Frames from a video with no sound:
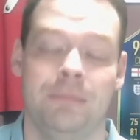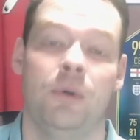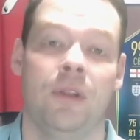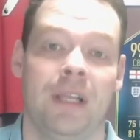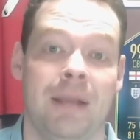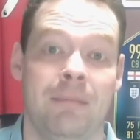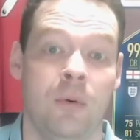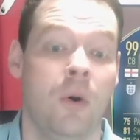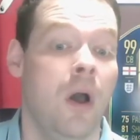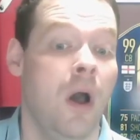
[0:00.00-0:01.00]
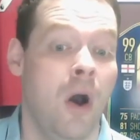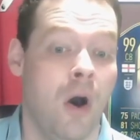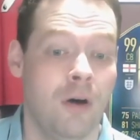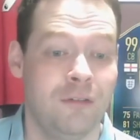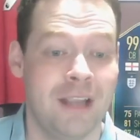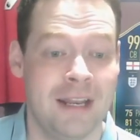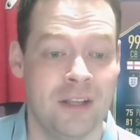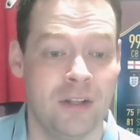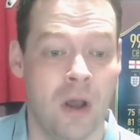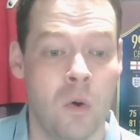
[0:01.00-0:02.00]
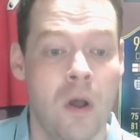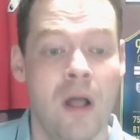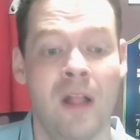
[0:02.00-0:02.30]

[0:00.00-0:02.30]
more than capable of getting a goal.